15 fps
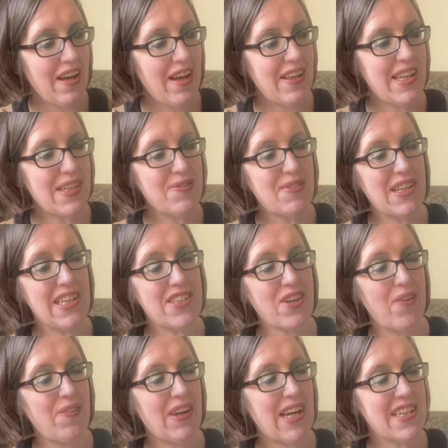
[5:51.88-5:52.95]
And this
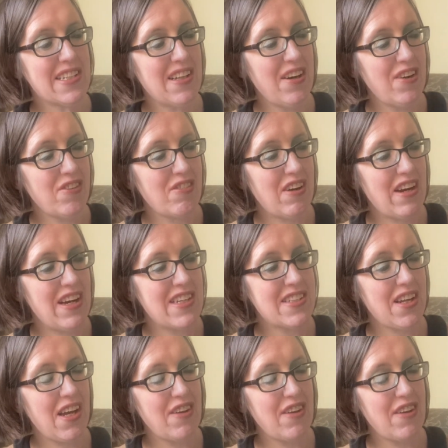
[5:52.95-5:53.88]
copy has Lark Rise,